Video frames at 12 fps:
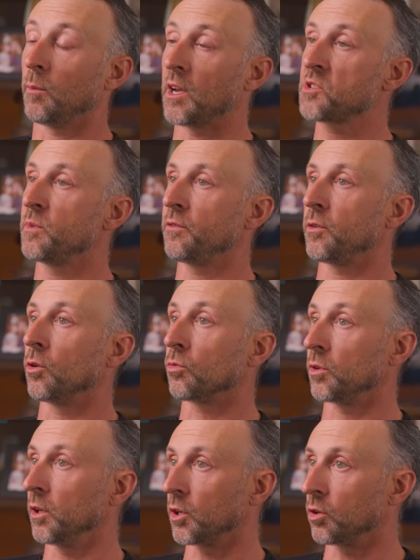makes me feel
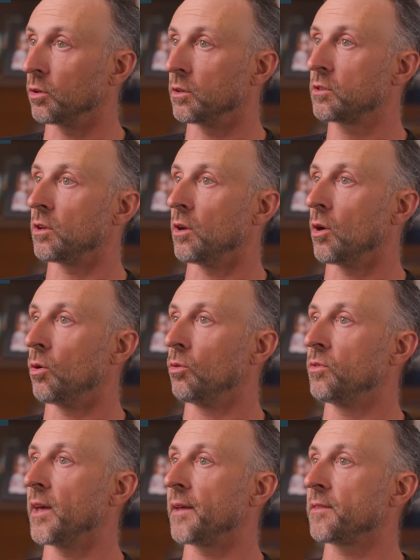really good to
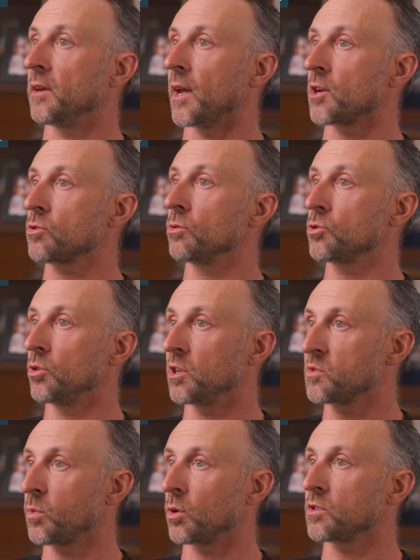know that the National
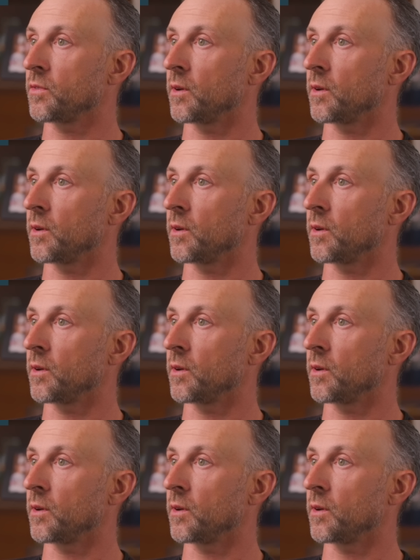Shooting Sports